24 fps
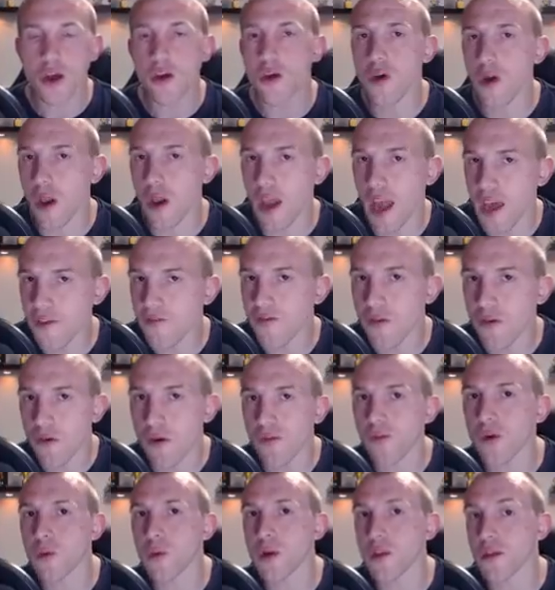you're left
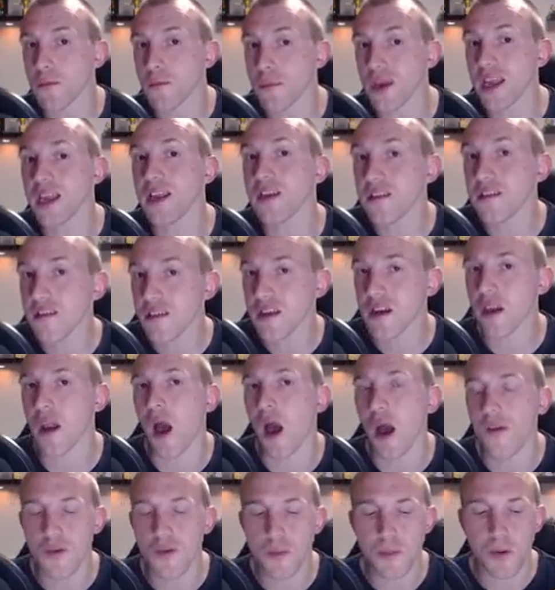over with minions and
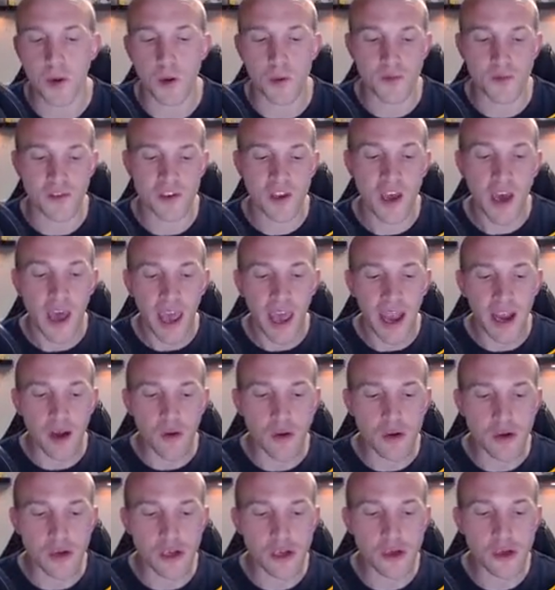lava pups in
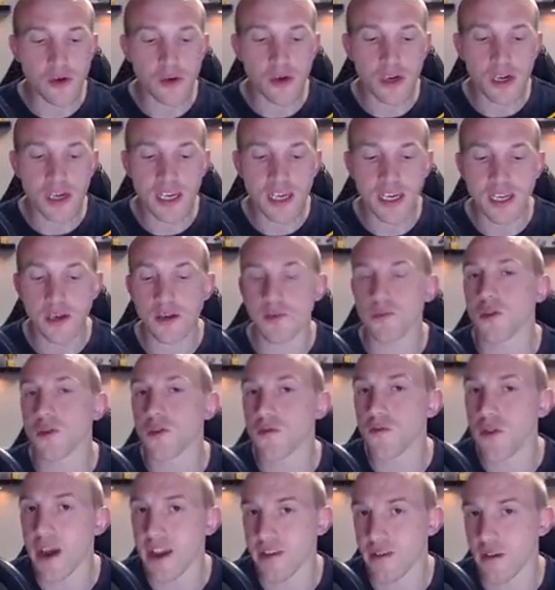order to clean up the
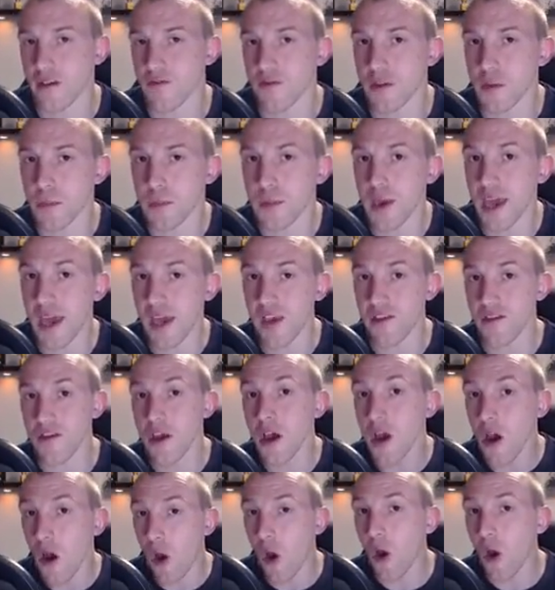rest of the base.